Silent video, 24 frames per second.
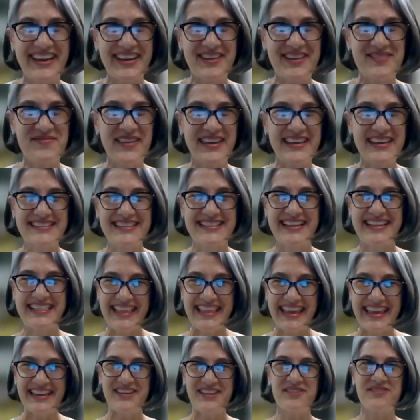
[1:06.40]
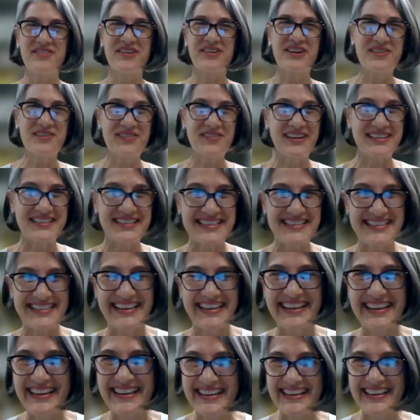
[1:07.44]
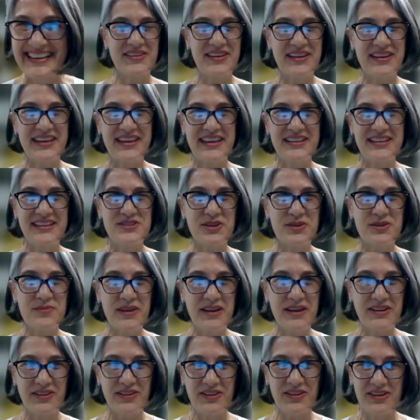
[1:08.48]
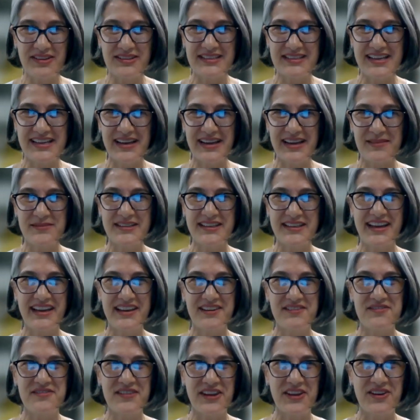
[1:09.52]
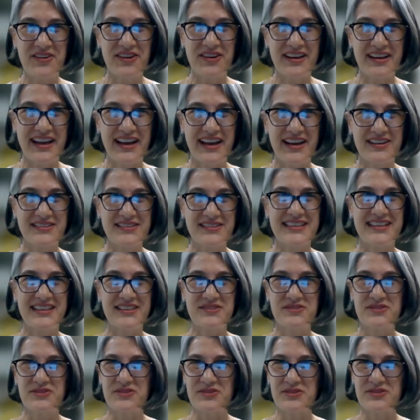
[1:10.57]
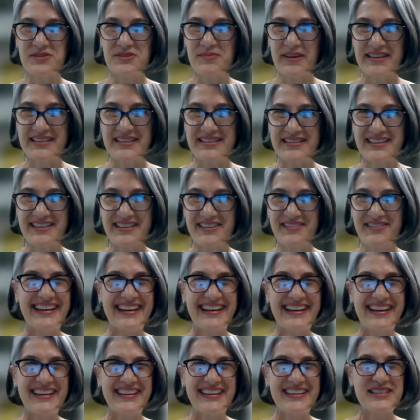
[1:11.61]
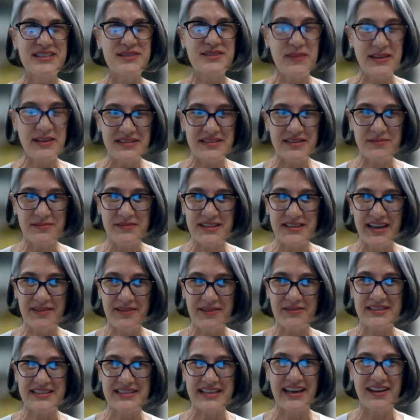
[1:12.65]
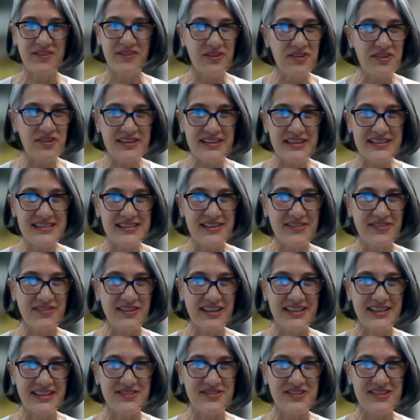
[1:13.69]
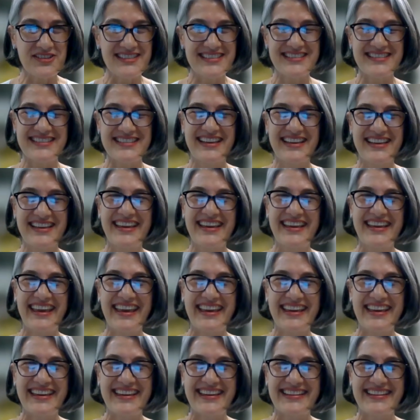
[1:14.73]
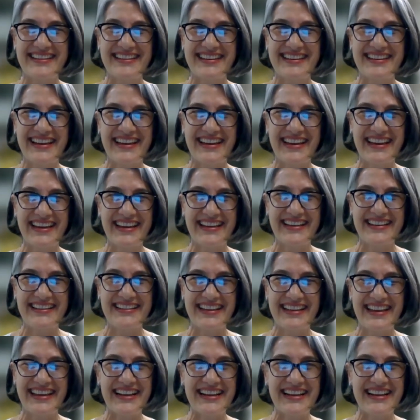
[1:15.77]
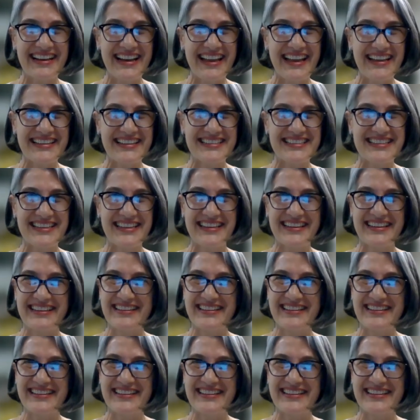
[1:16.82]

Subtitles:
amazing. Thank you very much. It took me a long time to kind of figure out how to introduce myself. I spent some time because I had all these different interests and I had eclectic